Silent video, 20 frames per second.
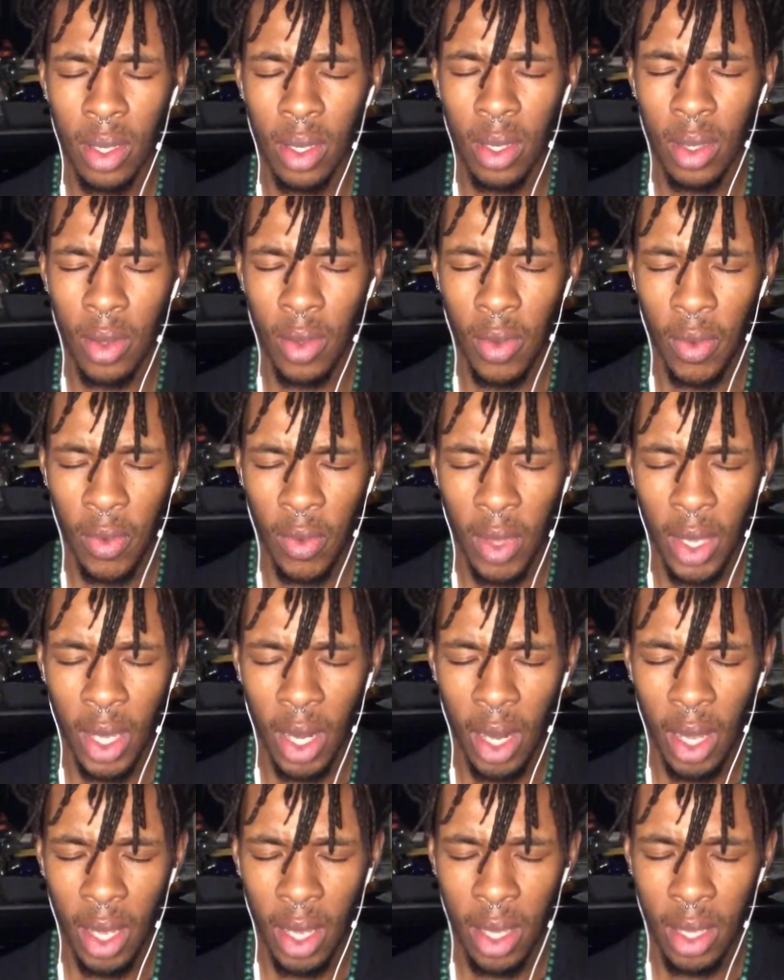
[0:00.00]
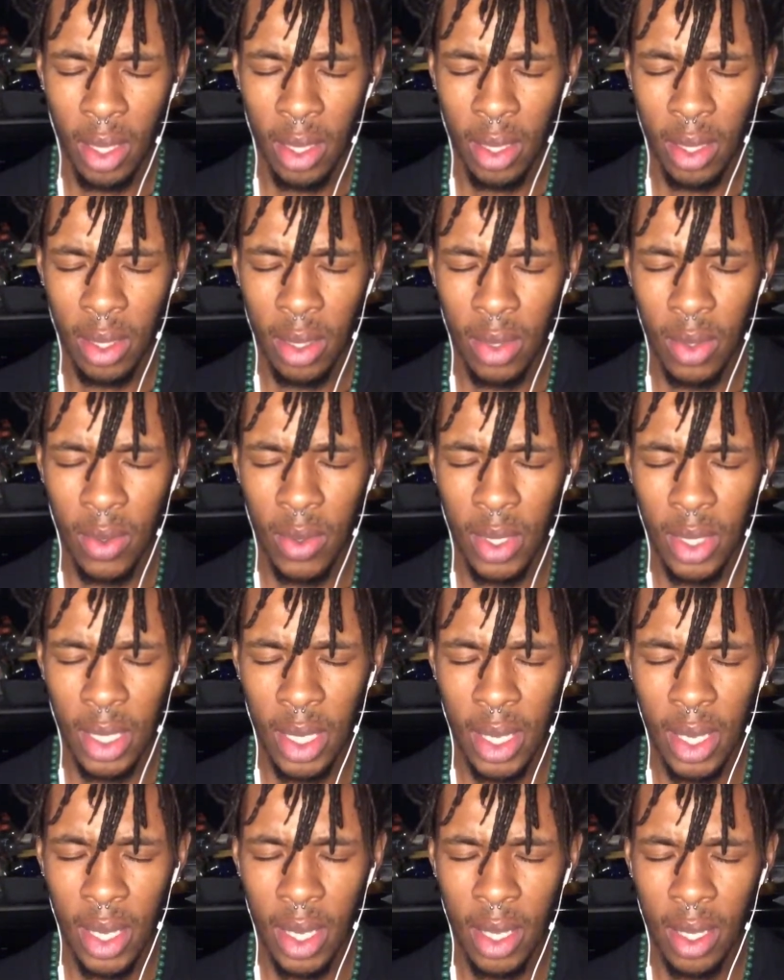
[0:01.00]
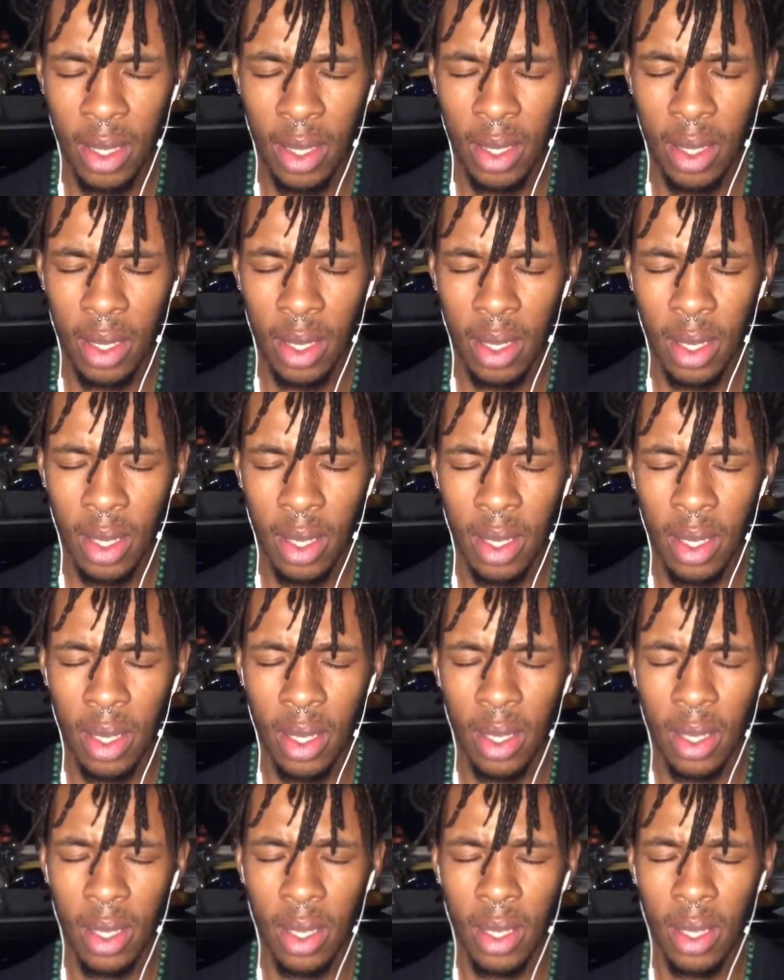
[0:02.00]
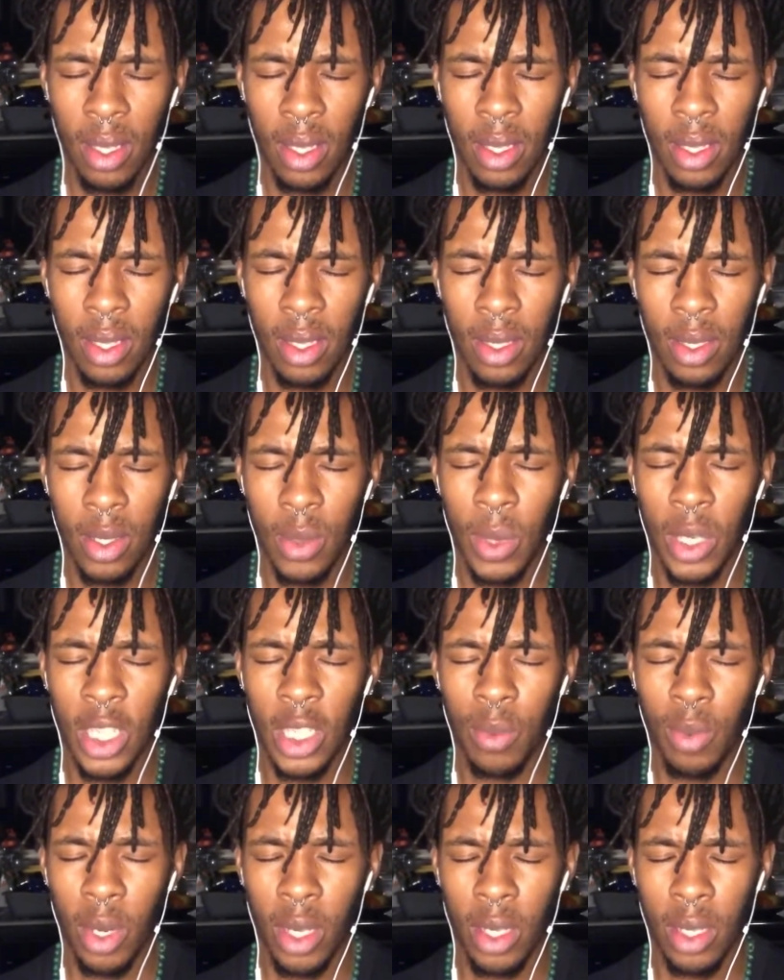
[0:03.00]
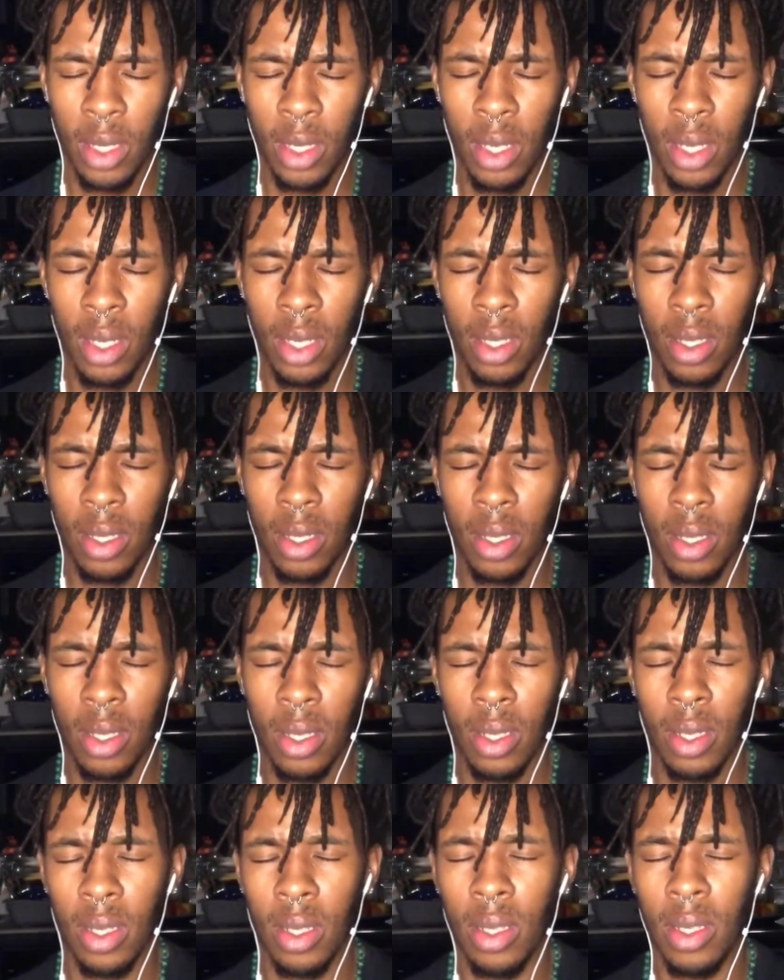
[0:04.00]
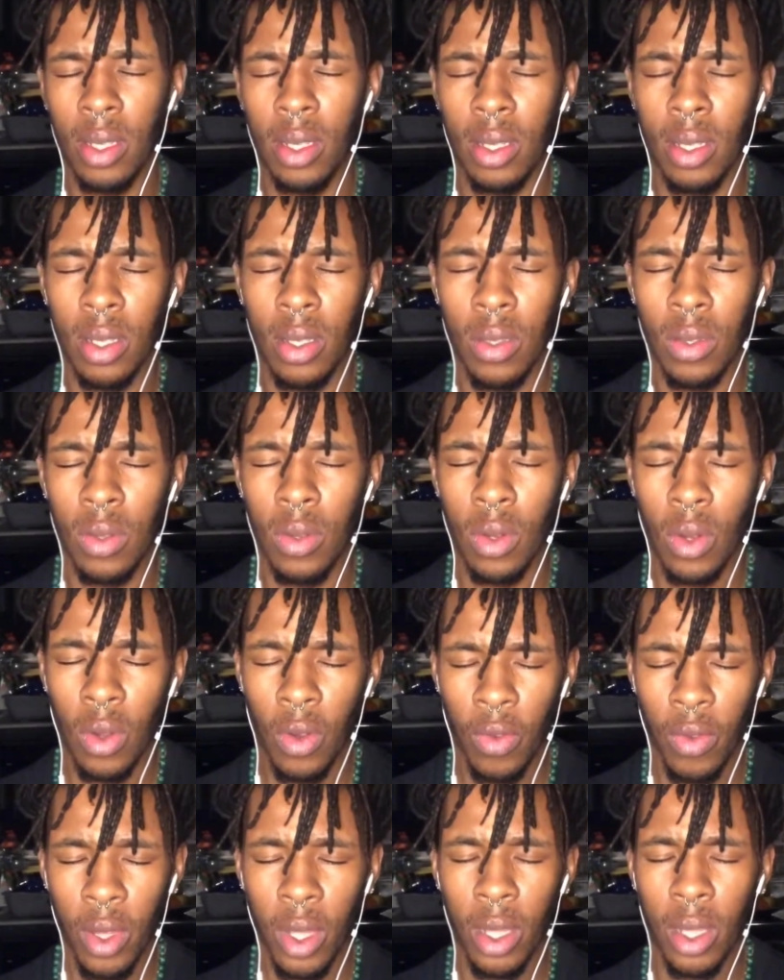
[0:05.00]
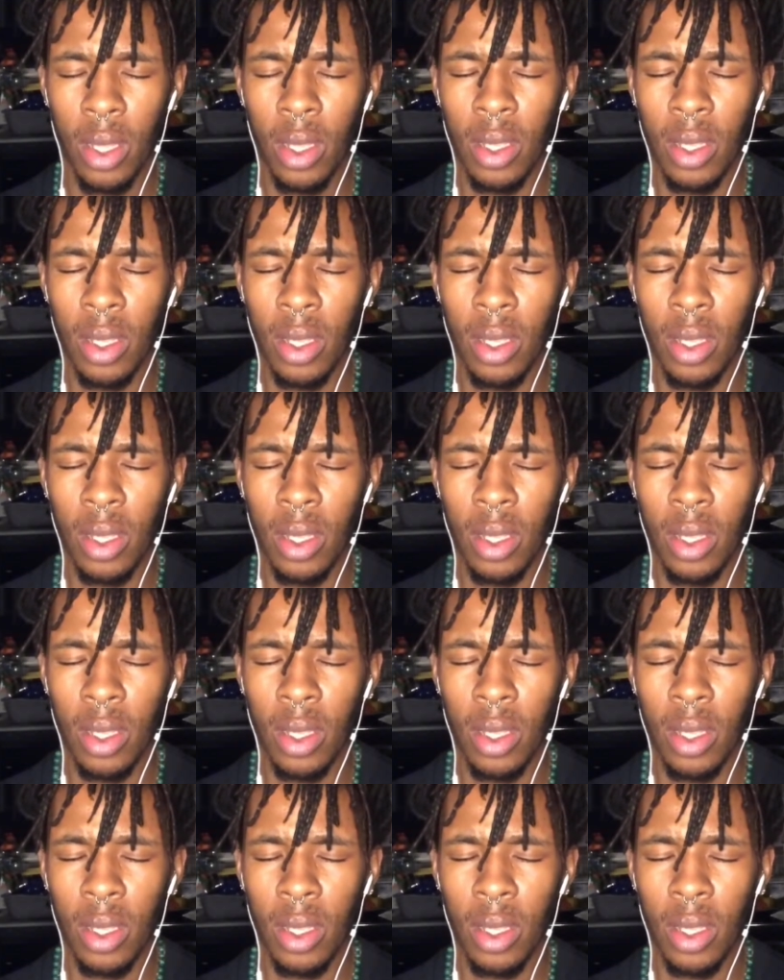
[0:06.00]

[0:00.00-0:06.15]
to feel it, to see it, to express it, to love it.